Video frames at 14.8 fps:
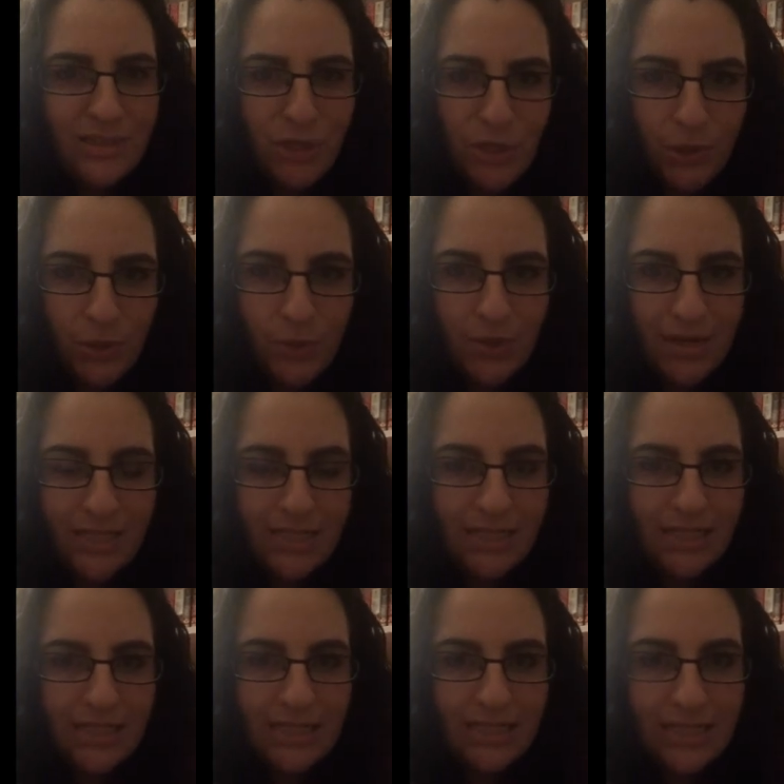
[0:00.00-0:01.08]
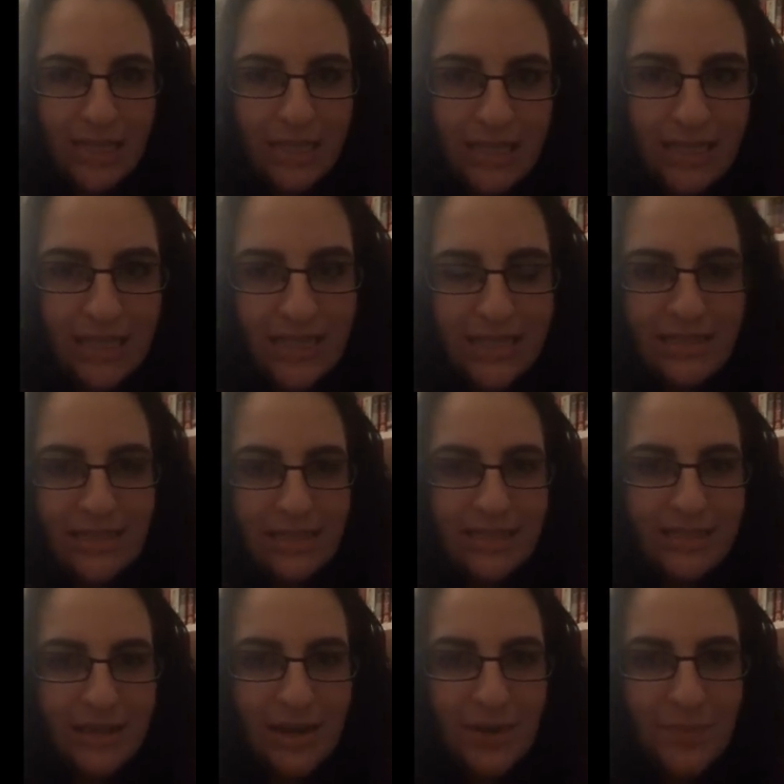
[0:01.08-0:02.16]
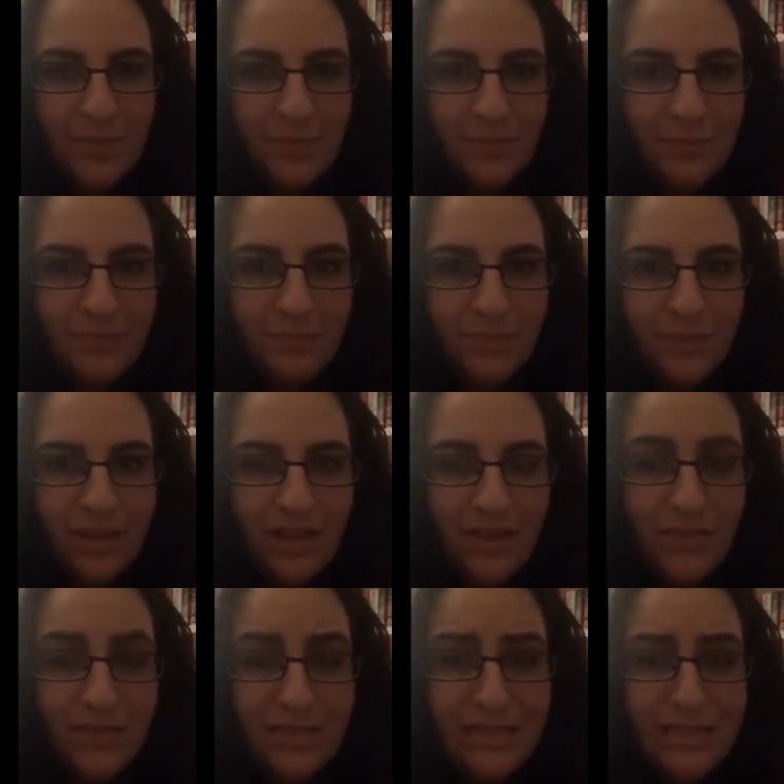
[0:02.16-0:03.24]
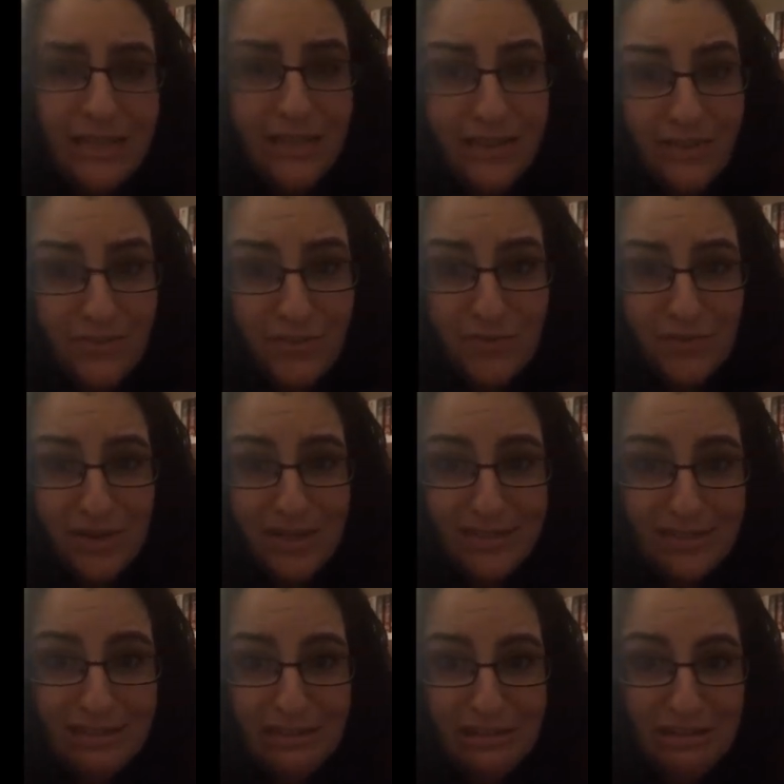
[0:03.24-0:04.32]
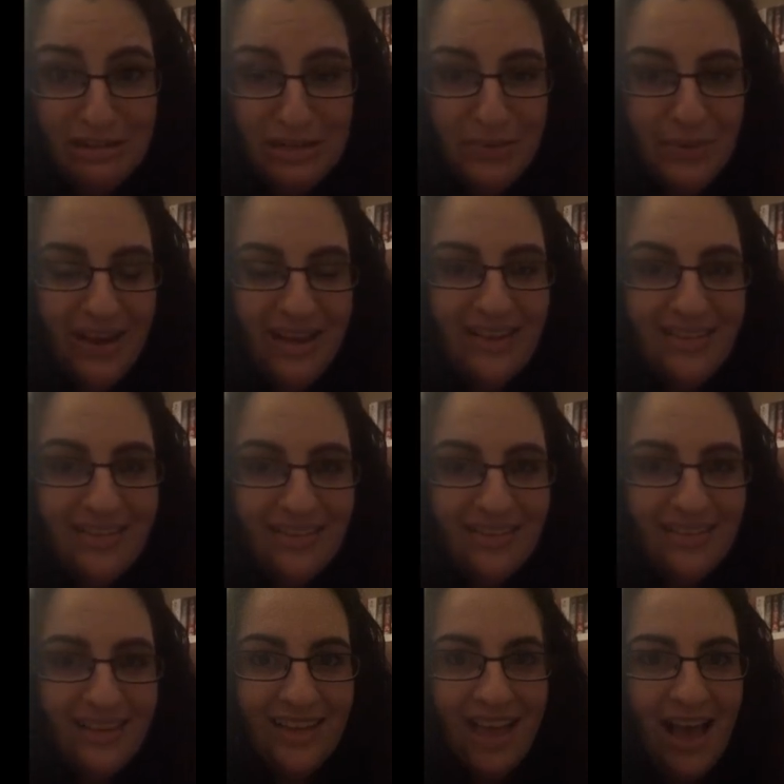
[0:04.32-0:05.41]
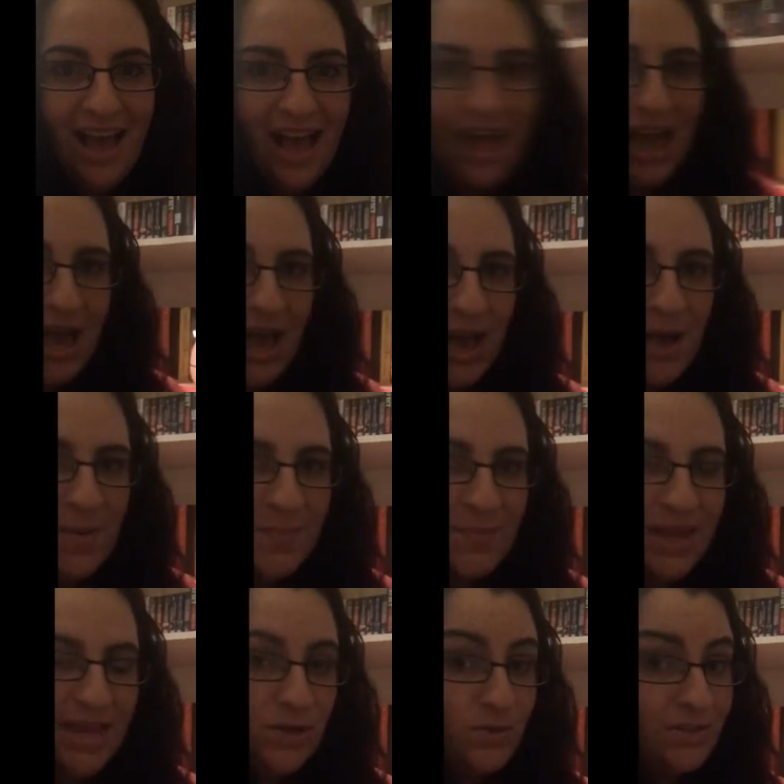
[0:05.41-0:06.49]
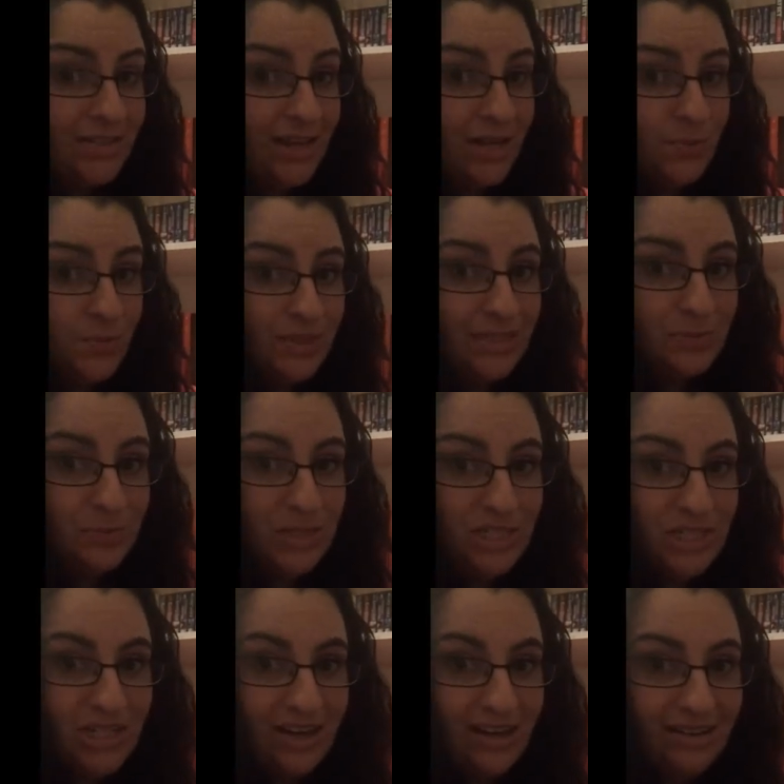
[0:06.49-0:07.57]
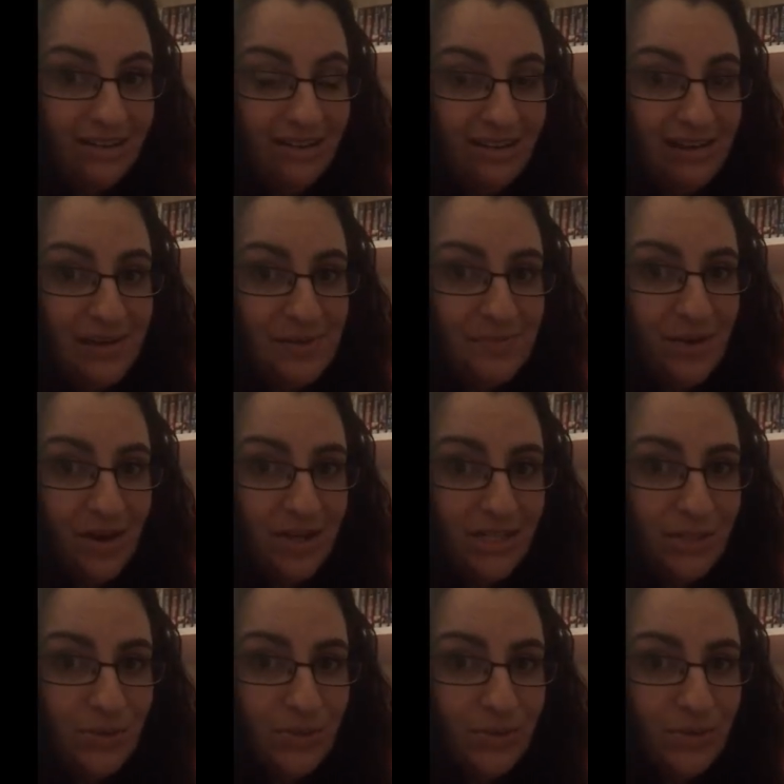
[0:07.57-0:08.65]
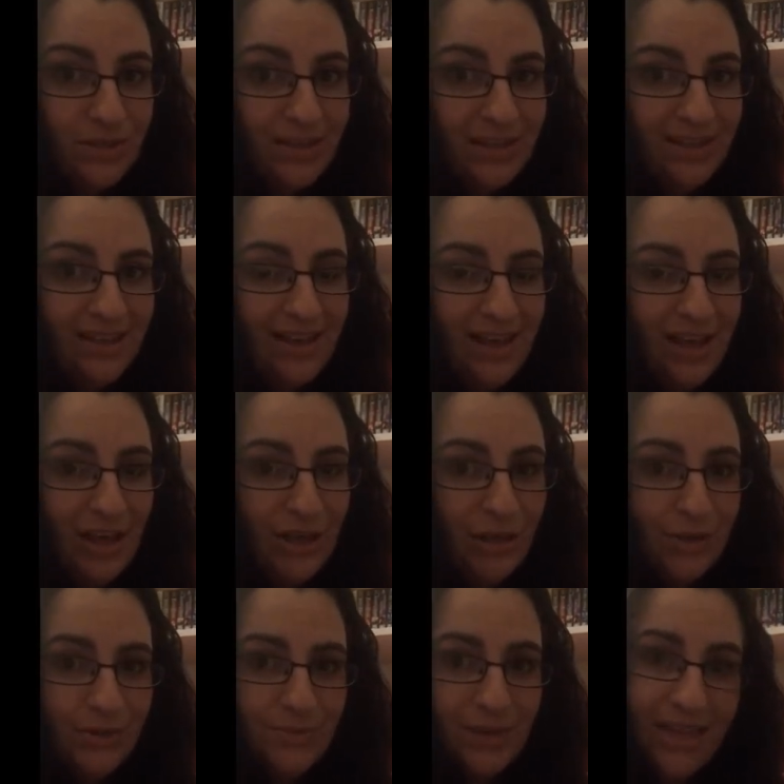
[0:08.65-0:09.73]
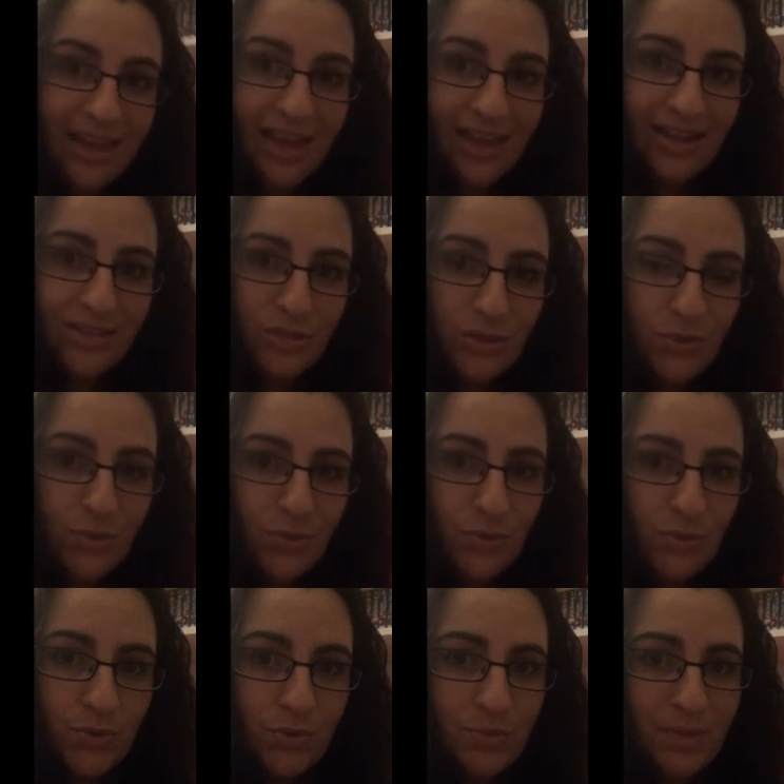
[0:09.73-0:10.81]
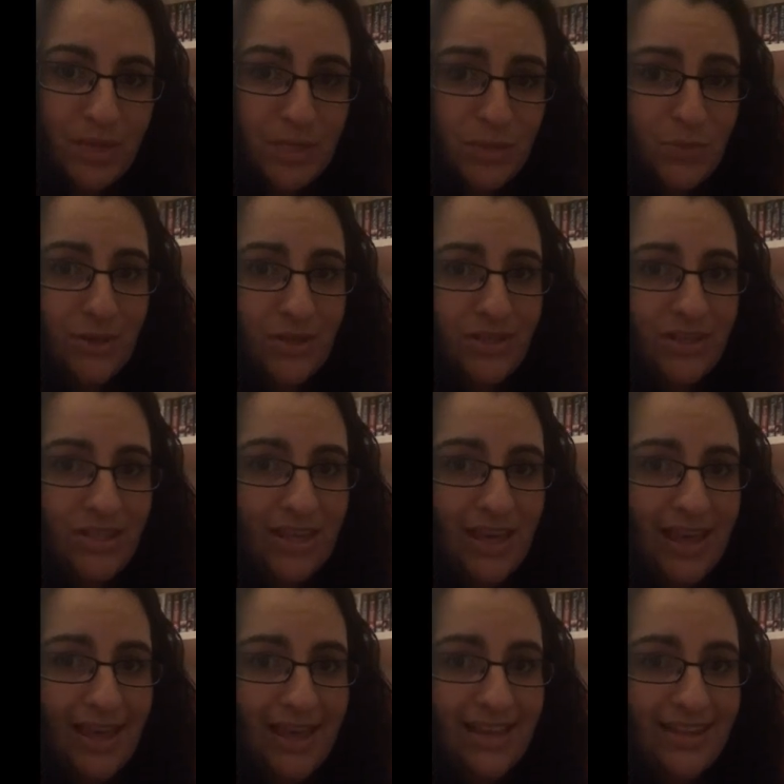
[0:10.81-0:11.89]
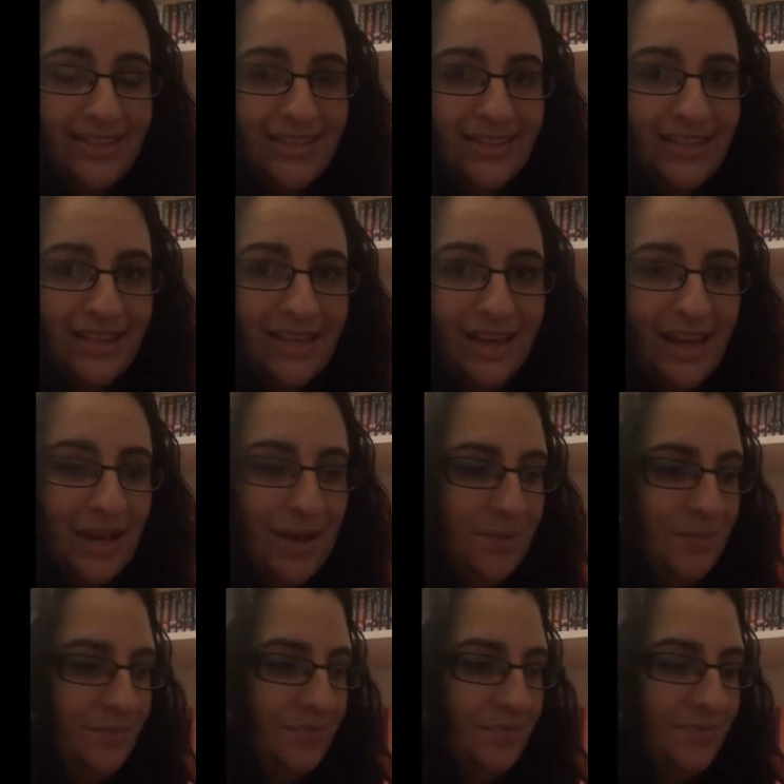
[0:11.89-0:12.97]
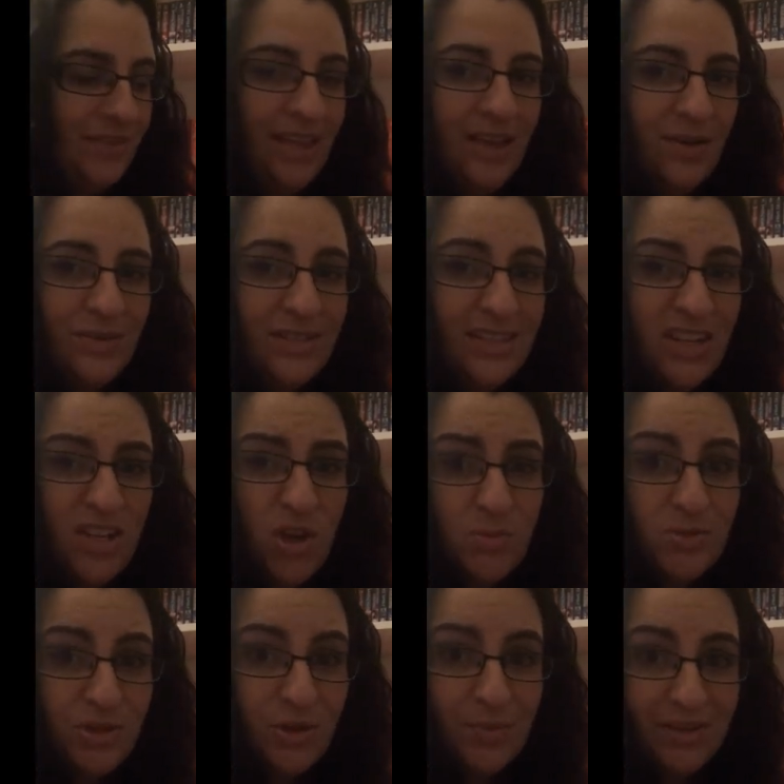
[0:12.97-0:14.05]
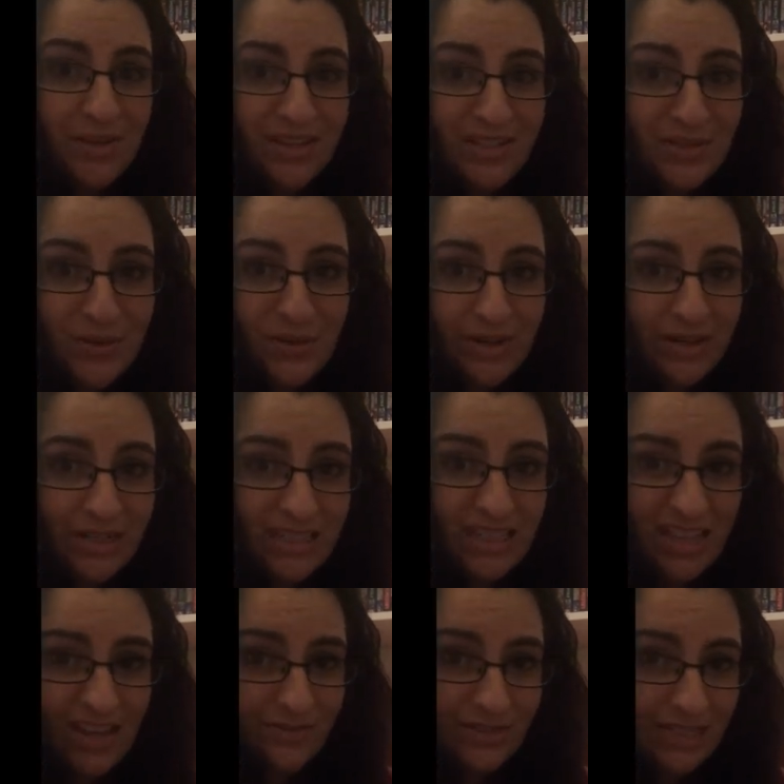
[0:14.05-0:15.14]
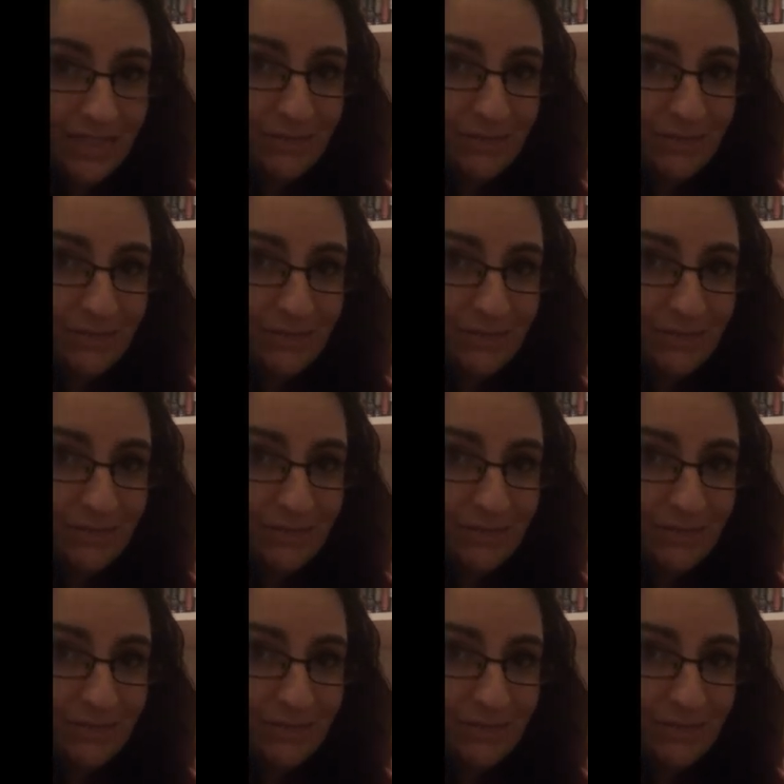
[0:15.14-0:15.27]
turquoises, and I think that's just kind of indicative of my sunshiny ways. And it all started with this picture. I took a girls' weekend to Beechworth and was in an op shop, and I saw it and I just loved it